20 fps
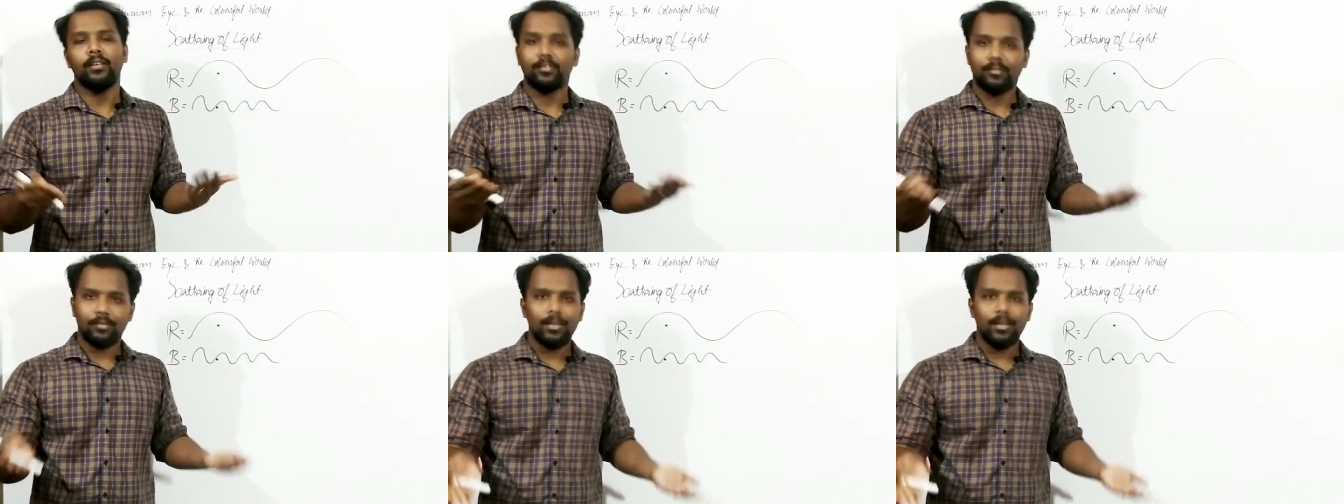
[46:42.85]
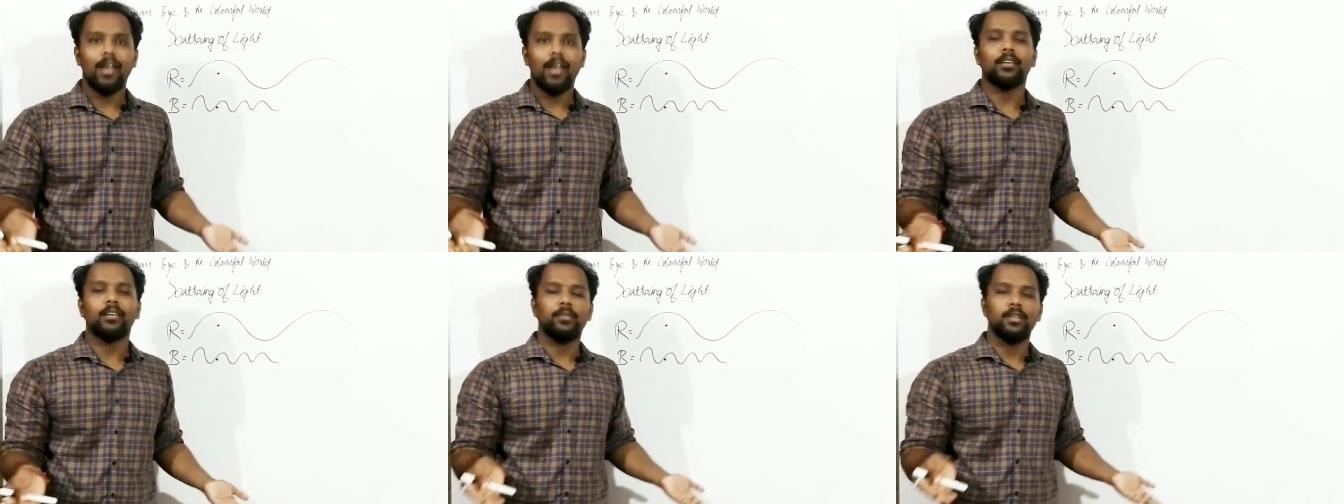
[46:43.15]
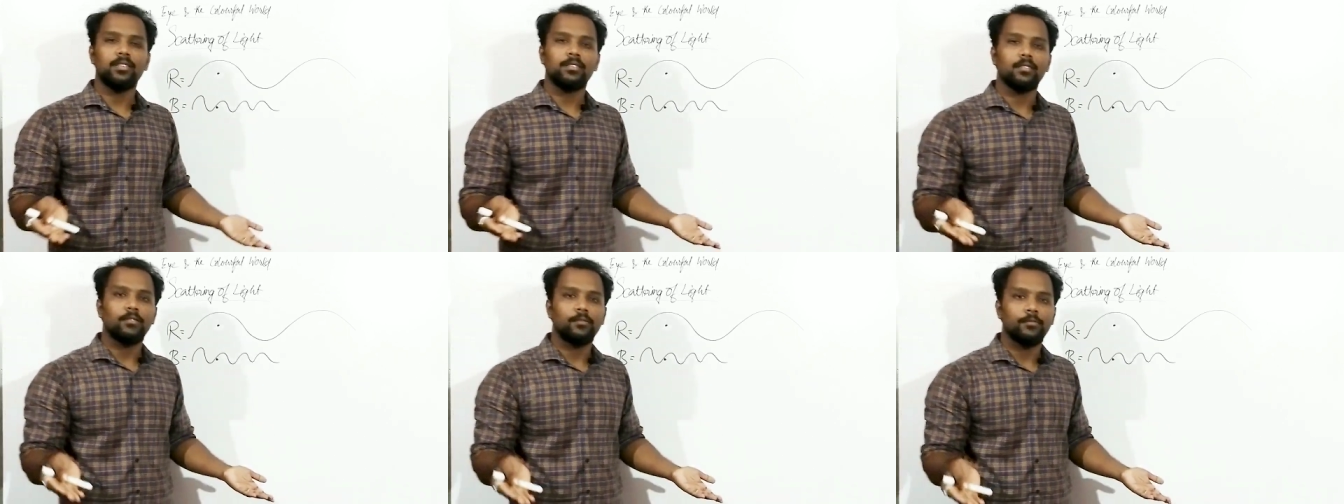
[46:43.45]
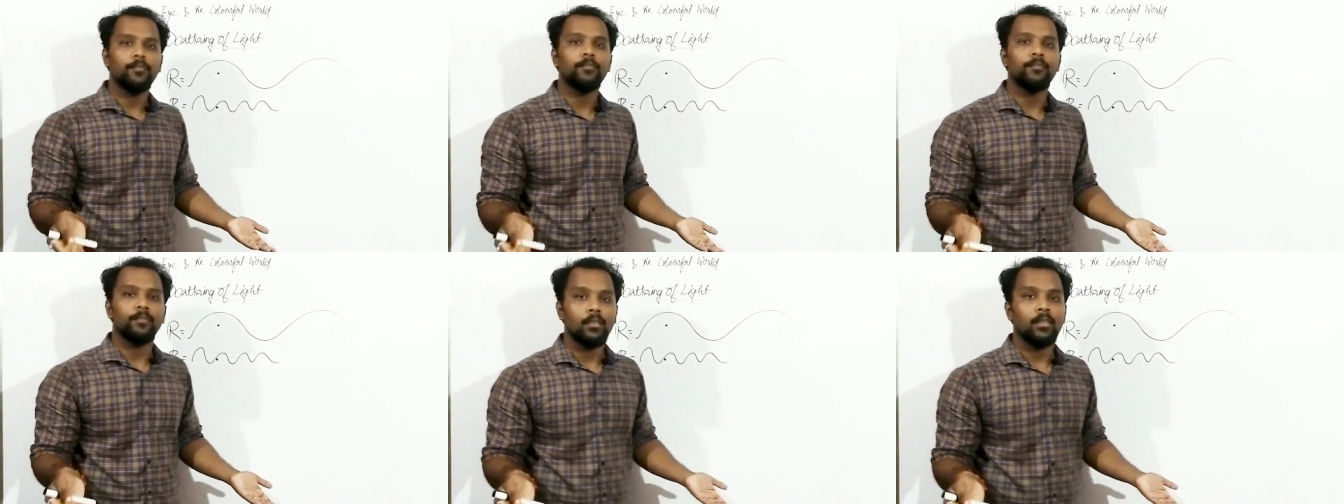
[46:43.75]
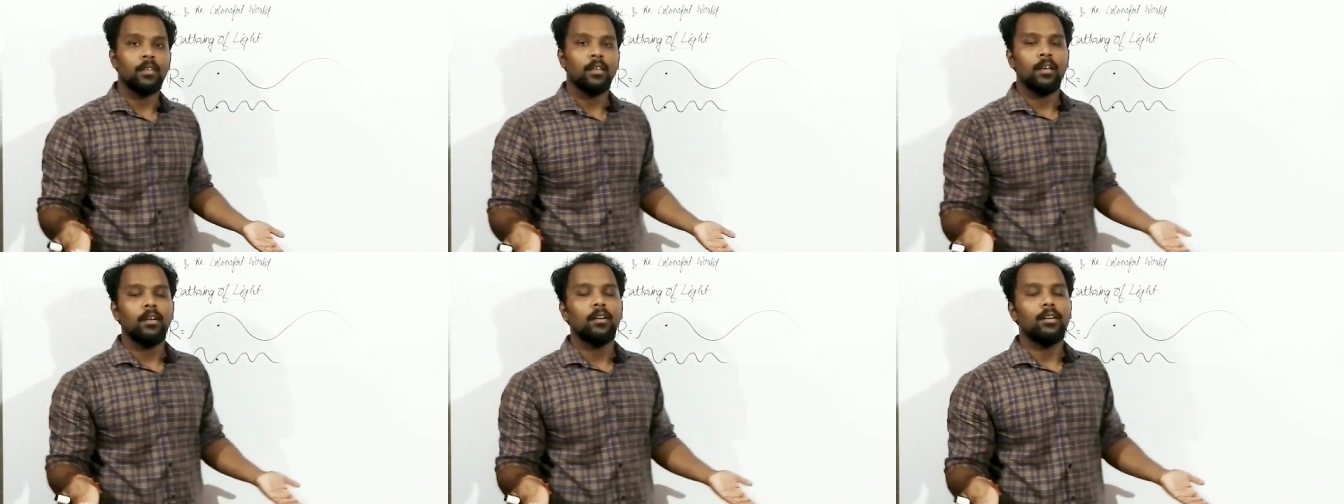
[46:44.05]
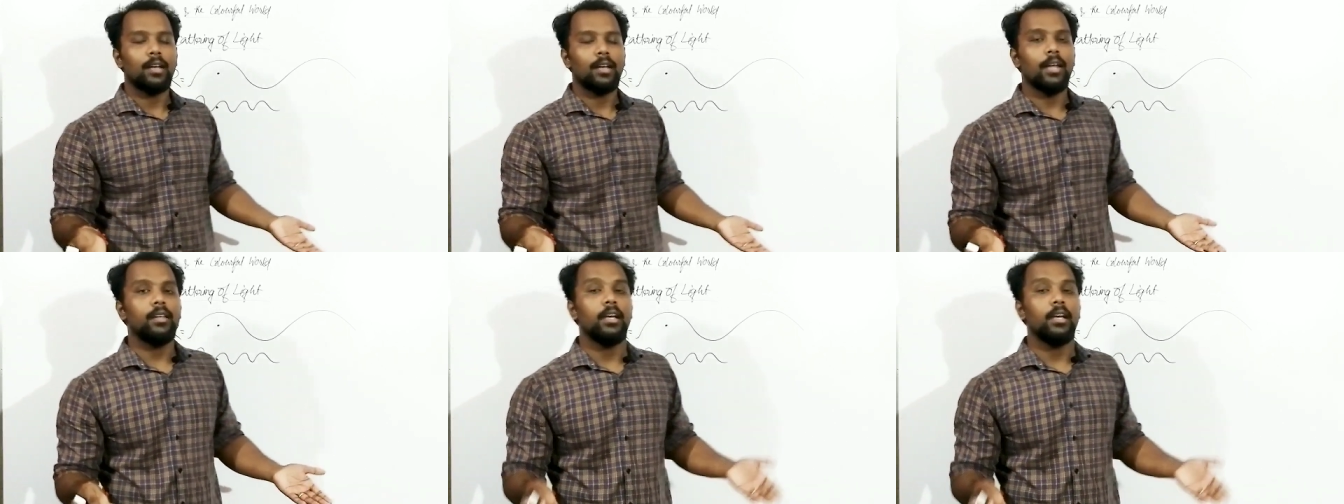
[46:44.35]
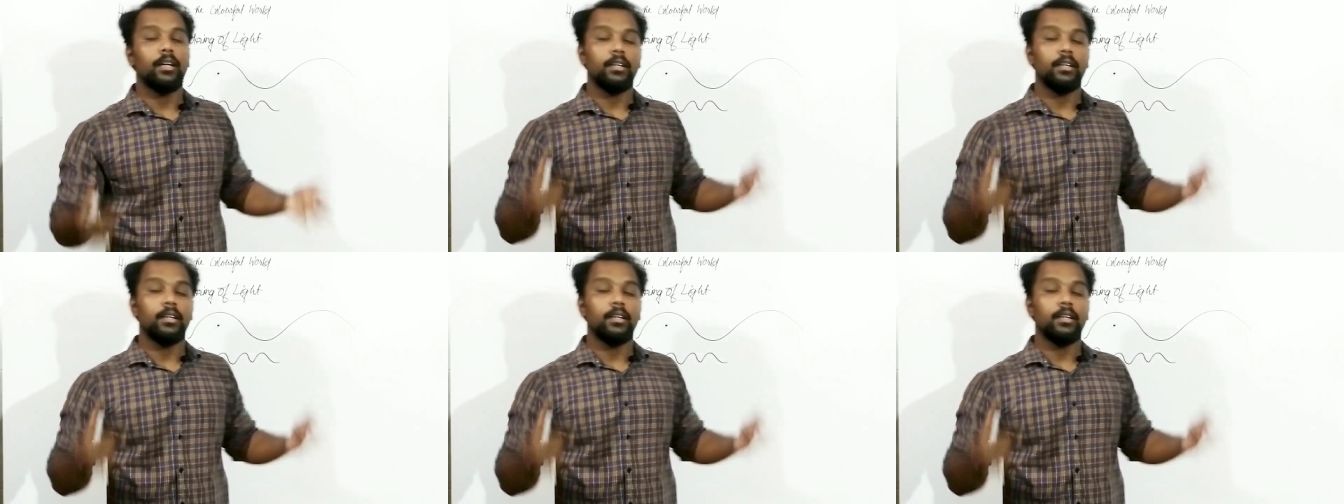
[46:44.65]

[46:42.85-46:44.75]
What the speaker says: Dark image. Right?